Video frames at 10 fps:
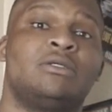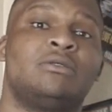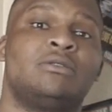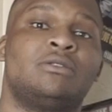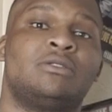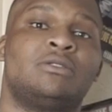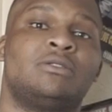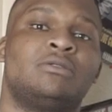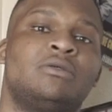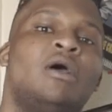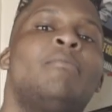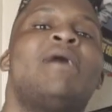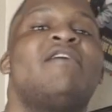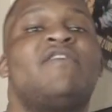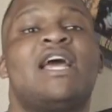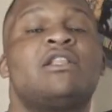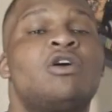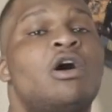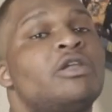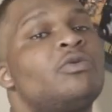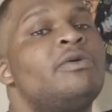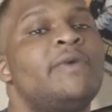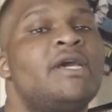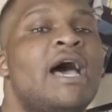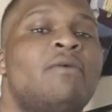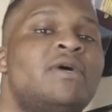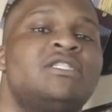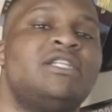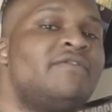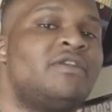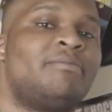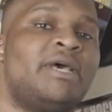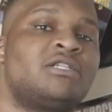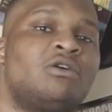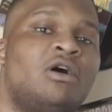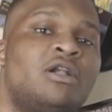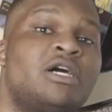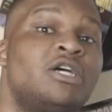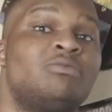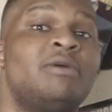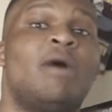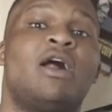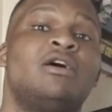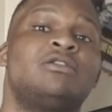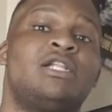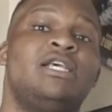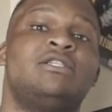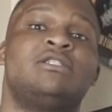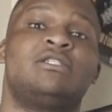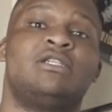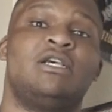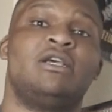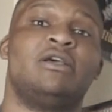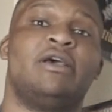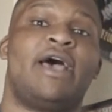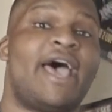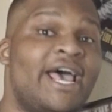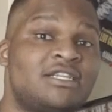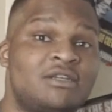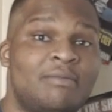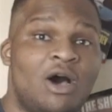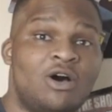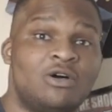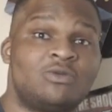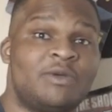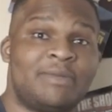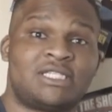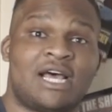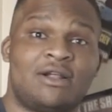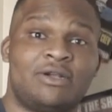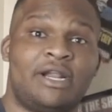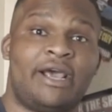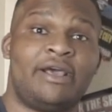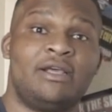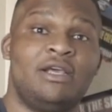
That Carter two, but I feel like the Carter three we got wasn't even the best Carter. Cause remember all those leaks and shit, mm. ask them hoes, we missed out on that.